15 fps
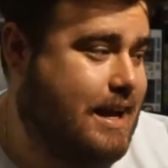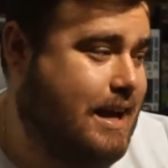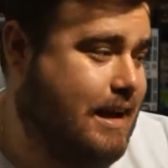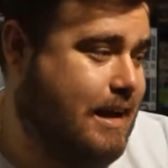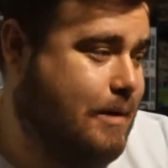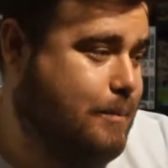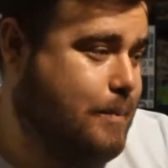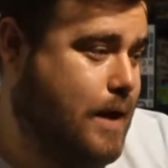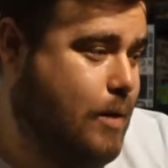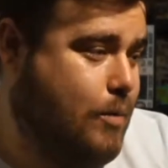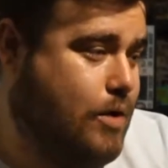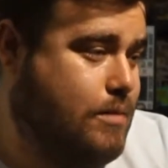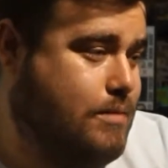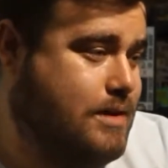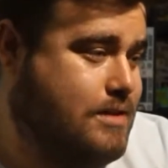And
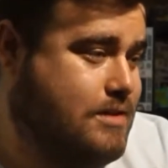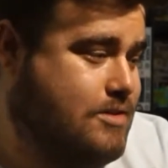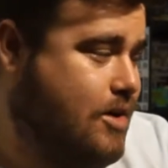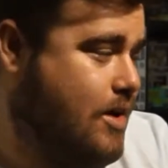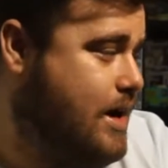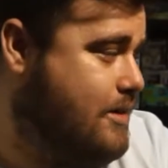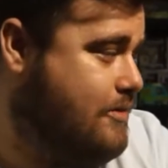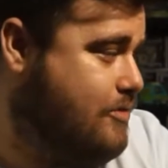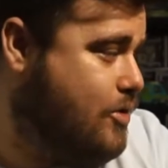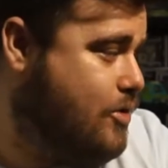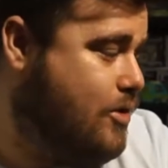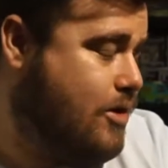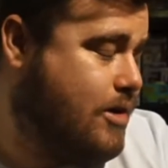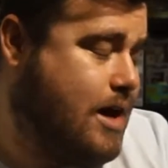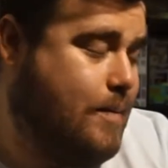what I'm excited
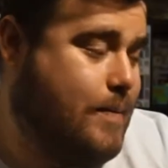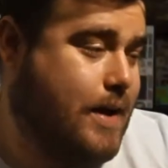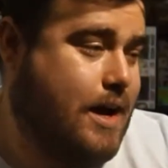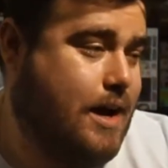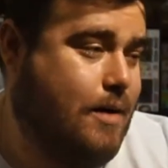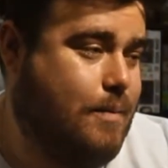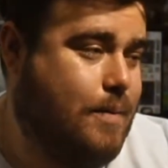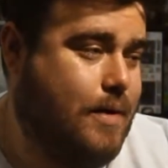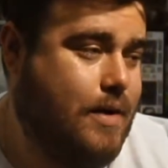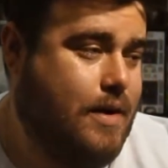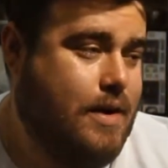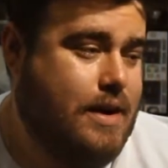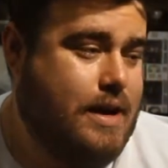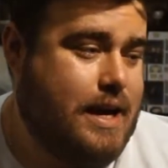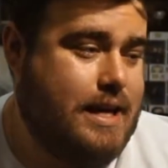for coming up
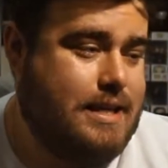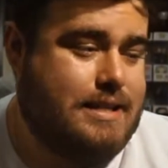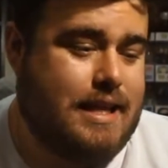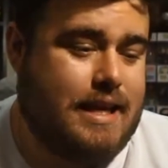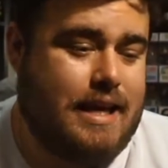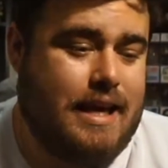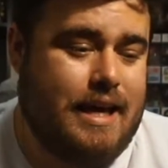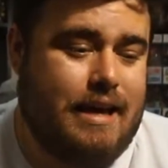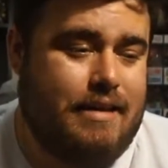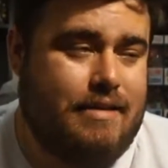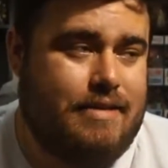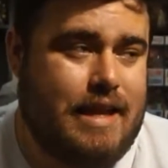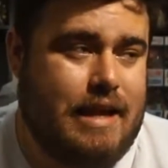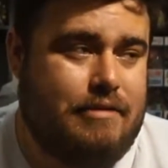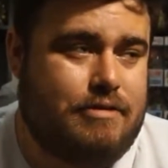is that
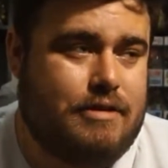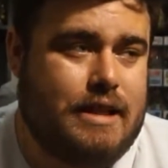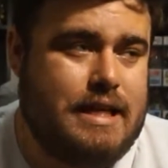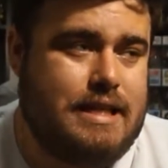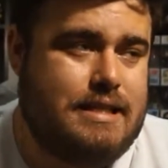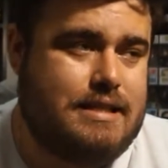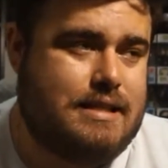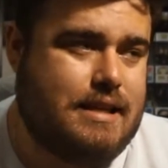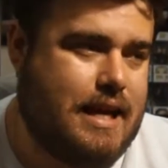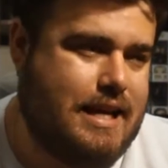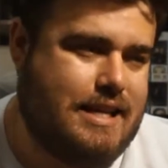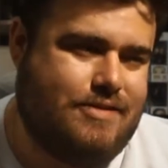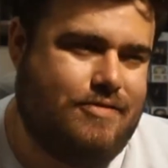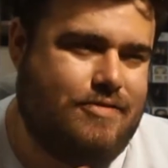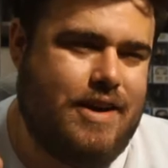they've released, and
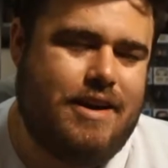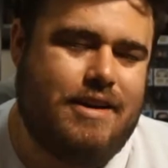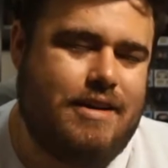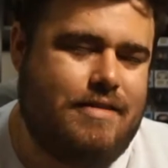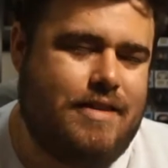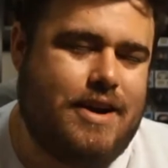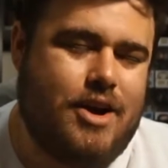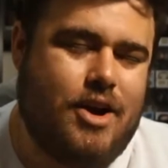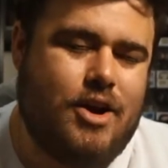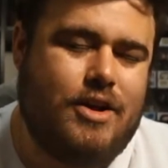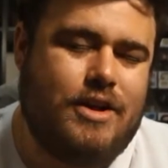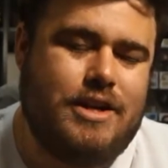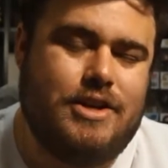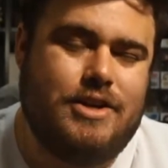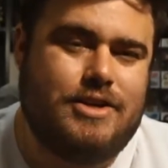it's very, very
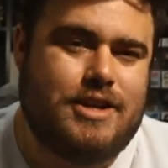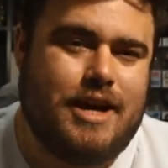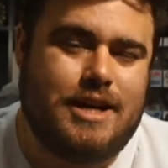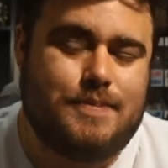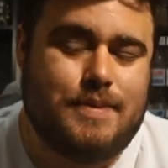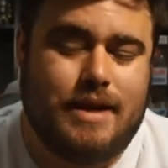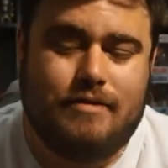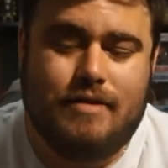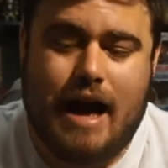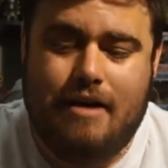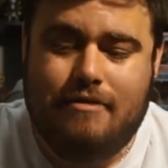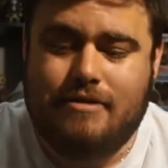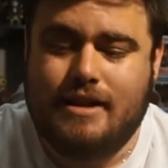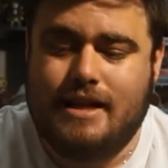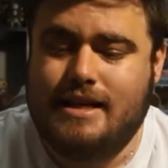early news, guys, but they
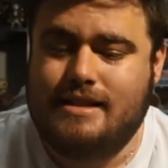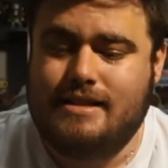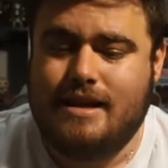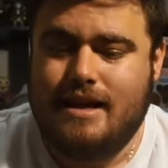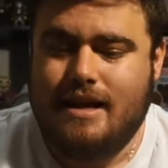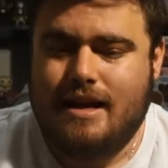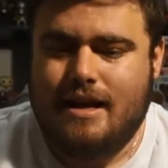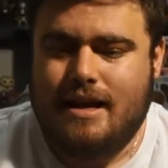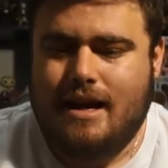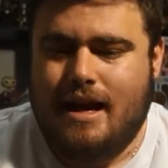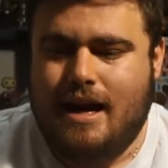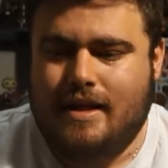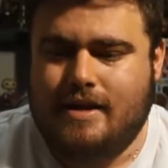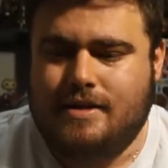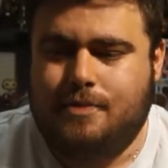have released,
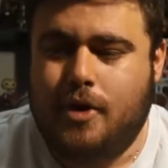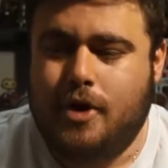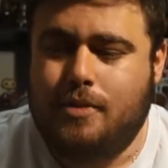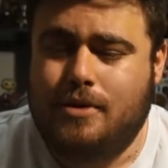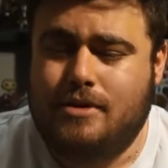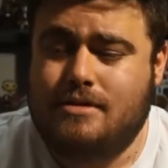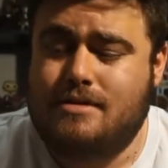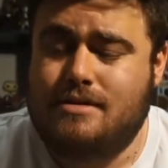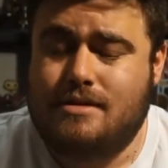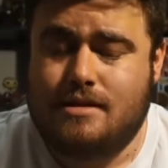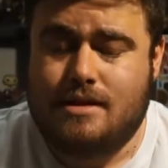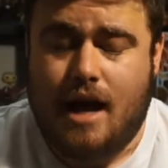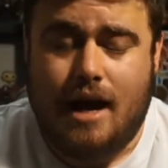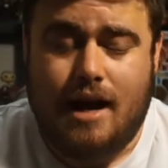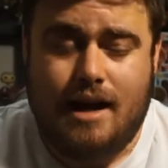I think it's Pokemon
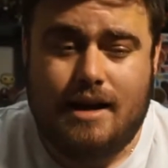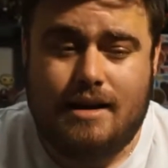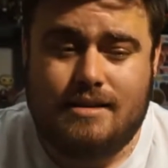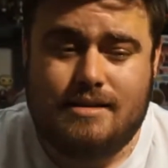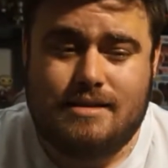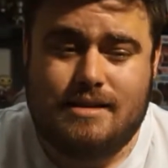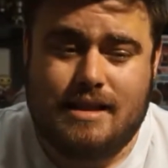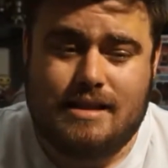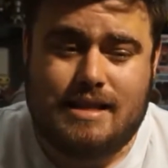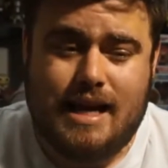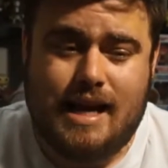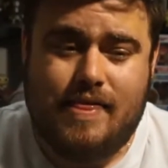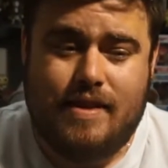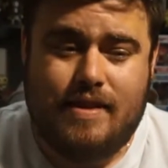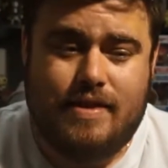Stars. They're
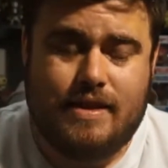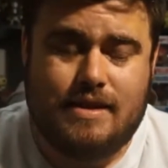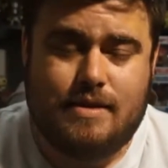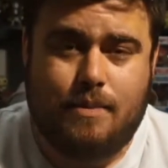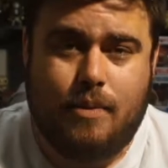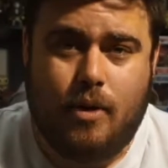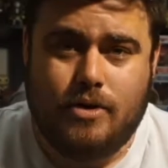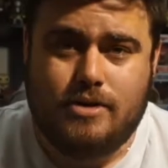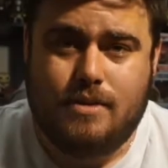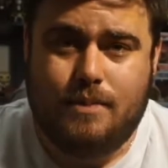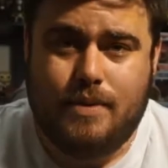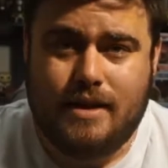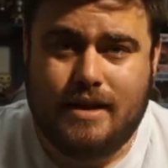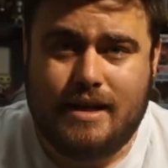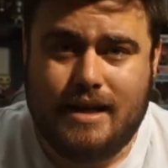saying that there's a
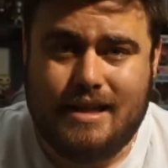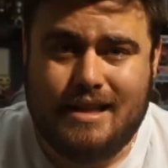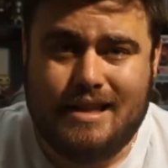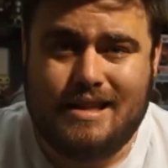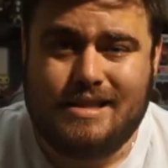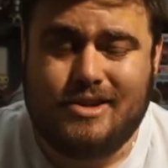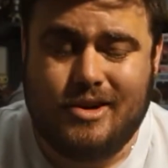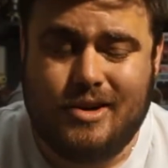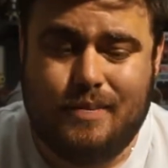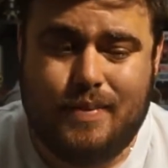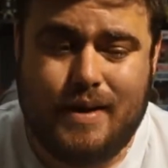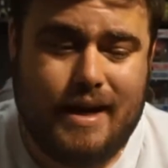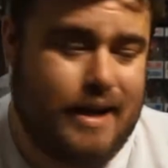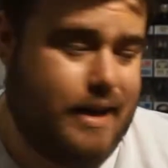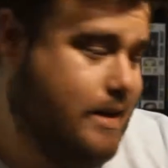possibility that there's going to
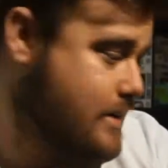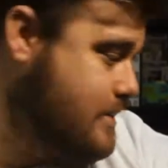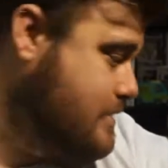be...